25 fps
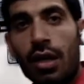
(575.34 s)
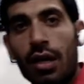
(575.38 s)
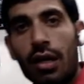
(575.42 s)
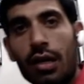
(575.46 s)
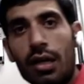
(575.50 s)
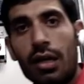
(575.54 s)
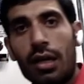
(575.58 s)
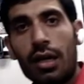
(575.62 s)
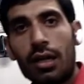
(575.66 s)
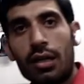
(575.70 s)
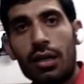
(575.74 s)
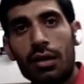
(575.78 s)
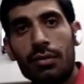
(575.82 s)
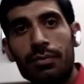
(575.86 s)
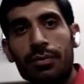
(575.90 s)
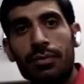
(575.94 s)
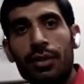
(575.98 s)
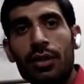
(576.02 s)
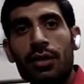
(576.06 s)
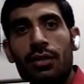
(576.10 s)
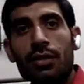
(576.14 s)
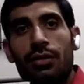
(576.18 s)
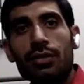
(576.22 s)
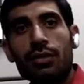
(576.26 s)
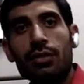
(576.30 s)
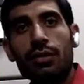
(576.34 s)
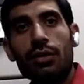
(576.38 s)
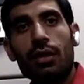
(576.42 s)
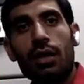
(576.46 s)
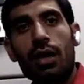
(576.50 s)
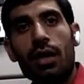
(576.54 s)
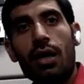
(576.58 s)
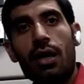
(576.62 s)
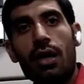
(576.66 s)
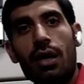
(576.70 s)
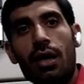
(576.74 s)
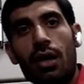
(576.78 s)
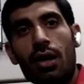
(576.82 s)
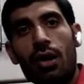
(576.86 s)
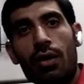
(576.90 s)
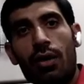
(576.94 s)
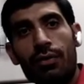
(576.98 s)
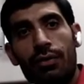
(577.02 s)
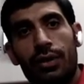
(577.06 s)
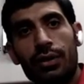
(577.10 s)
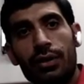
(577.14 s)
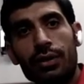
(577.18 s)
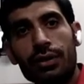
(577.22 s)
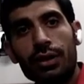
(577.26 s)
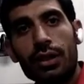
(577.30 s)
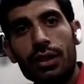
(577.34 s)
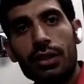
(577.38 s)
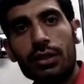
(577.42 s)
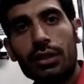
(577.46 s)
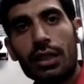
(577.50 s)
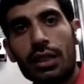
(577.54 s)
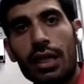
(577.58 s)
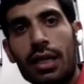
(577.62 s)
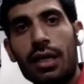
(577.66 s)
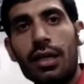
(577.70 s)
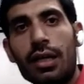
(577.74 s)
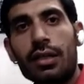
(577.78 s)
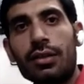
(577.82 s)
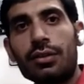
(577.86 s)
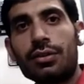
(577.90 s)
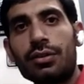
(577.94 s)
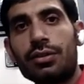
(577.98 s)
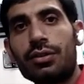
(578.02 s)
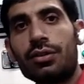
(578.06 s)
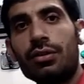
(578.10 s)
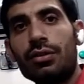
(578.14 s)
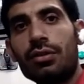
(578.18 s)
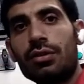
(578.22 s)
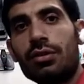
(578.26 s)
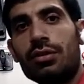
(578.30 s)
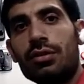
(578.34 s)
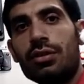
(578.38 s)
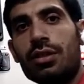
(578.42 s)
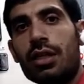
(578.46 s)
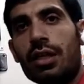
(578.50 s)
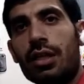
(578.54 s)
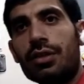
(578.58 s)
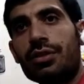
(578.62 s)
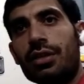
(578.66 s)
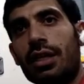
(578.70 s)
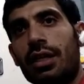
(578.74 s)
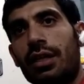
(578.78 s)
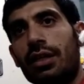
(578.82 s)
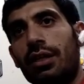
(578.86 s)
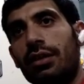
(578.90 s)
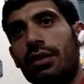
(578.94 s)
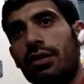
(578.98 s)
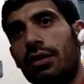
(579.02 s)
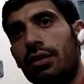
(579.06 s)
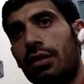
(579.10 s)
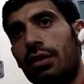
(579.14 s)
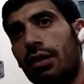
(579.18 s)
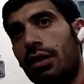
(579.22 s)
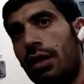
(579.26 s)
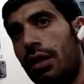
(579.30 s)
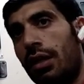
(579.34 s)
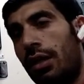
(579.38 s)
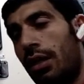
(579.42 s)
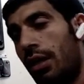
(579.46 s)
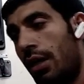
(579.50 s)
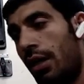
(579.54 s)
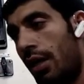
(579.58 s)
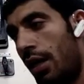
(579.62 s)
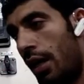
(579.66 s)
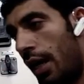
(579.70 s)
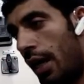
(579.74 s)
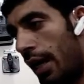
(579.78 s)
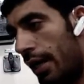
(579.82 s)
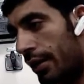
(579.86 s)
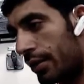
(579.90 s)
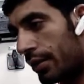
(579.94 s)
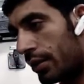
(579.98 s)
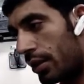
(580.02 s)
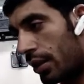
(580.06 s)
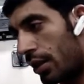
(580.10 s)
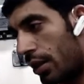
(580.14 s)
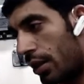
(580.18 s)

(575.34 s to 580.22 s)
alarm overcurrent, and the second and